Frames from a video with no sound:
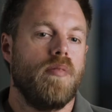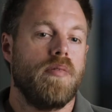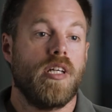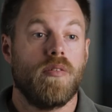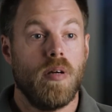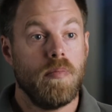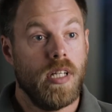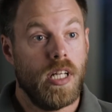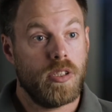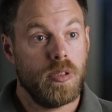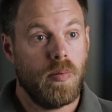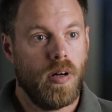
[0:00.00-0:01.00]
In Garamba
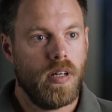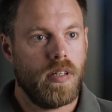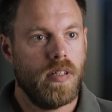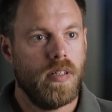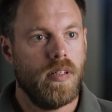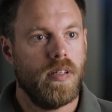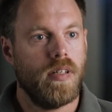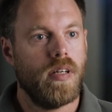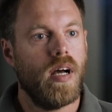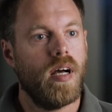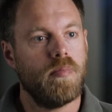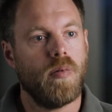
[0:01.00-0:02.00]
National Park,
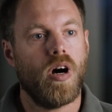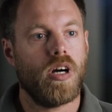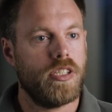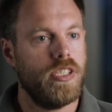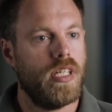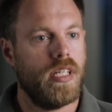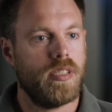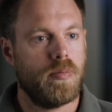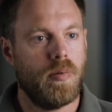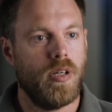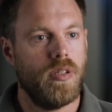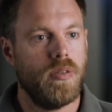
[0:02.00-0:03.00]
um, ArcGIS
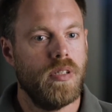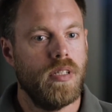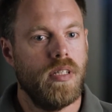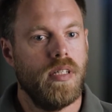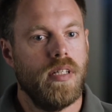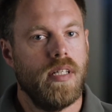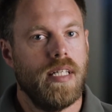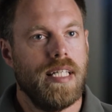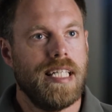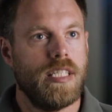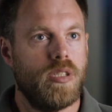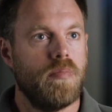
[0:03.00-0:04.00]
Pro
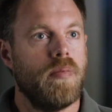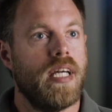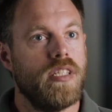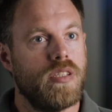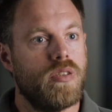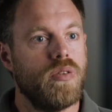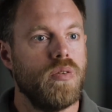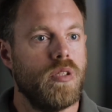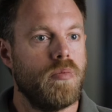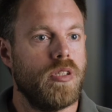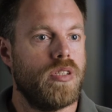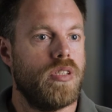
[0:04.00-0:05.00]
is the main tool
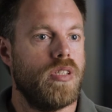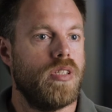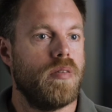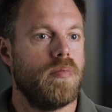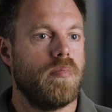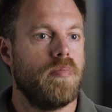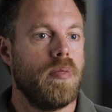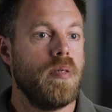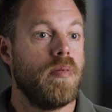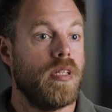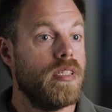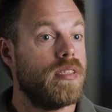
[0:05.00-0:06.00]
in which the
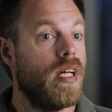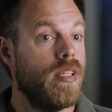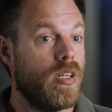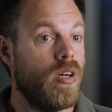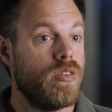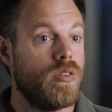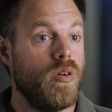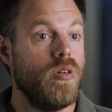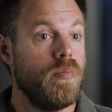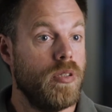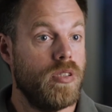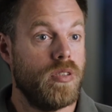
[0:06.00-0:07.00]
people inside the control
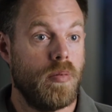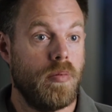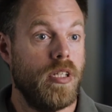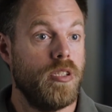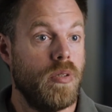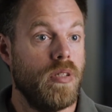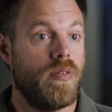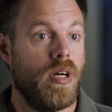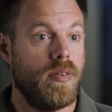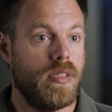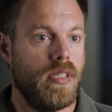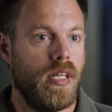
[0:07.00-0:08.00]
room, which is operated 24
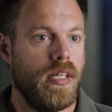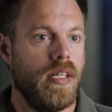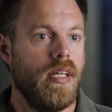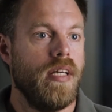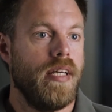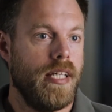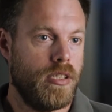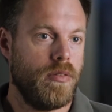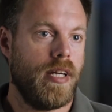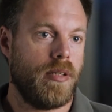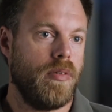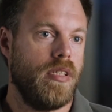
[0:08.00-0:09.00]
hours a day,
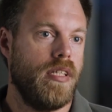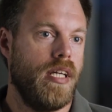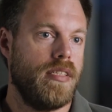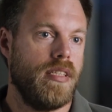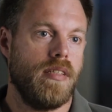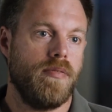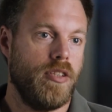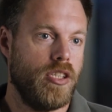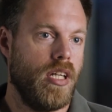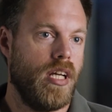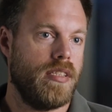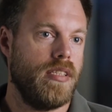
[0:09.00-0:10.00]
interact with the data, visualize